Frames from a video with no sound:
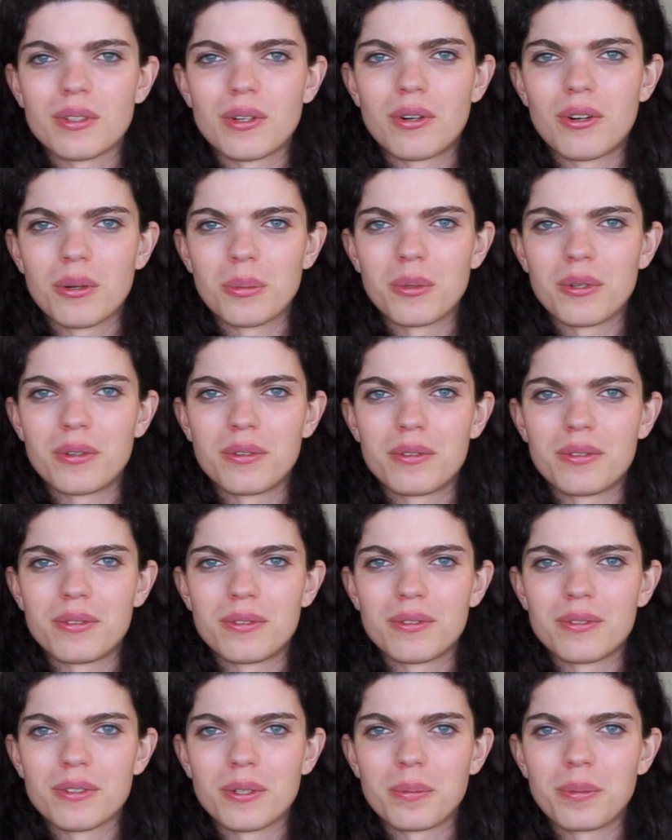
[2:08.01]

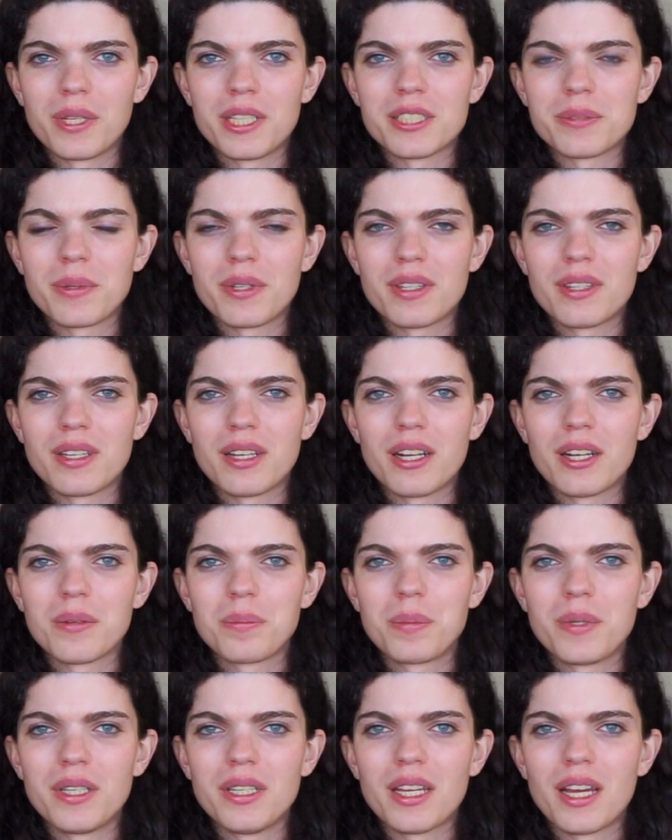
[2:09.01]
hormone replacement
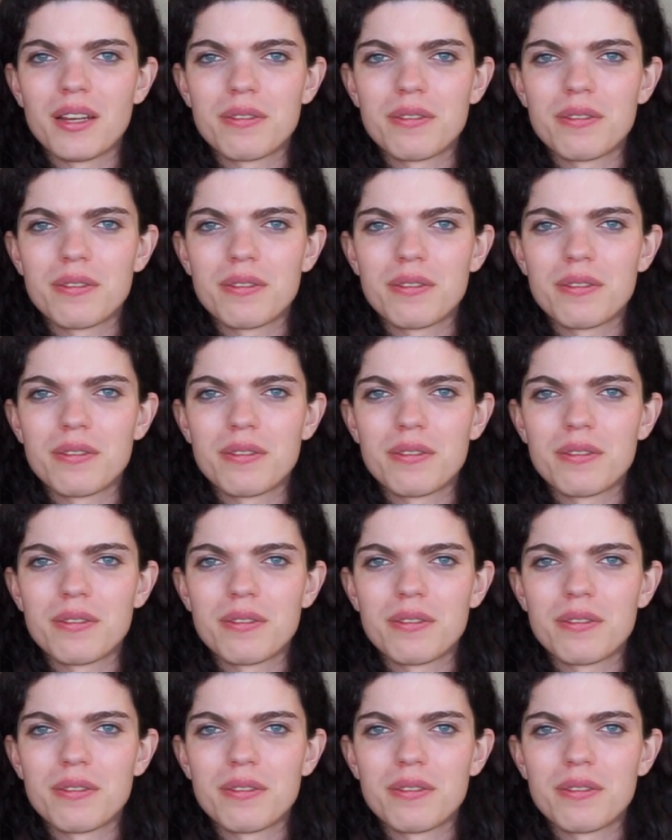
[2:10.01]
therapy,